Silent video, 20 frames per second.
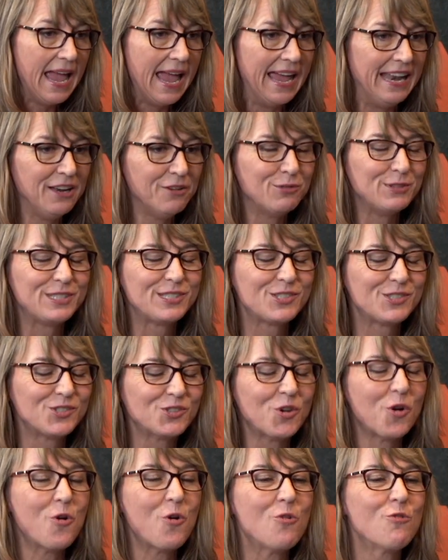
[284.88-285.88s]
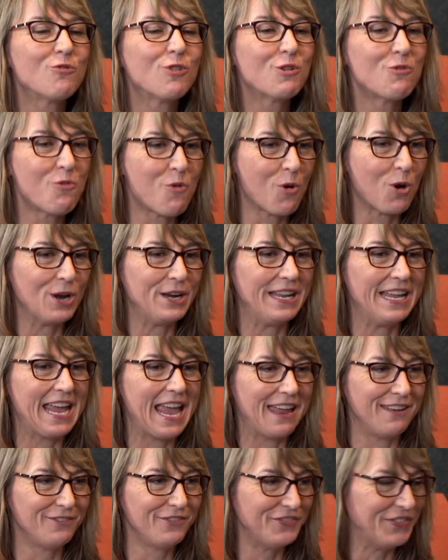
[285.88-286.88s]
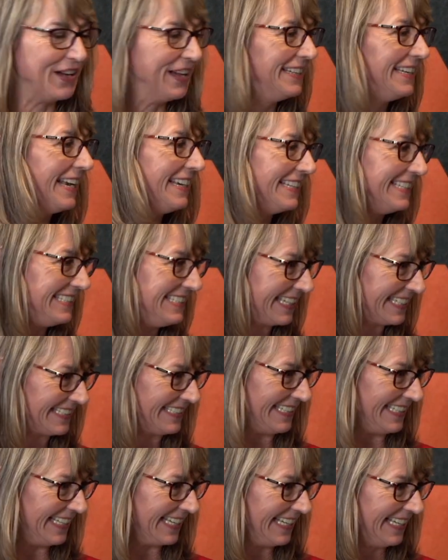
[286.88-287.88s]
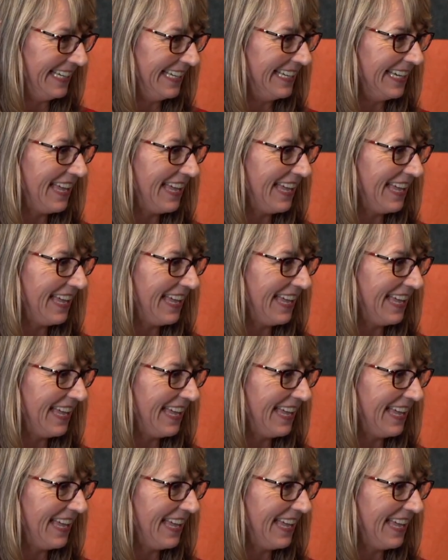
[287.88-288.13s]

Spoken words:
And it was so rewarding and fun and addicting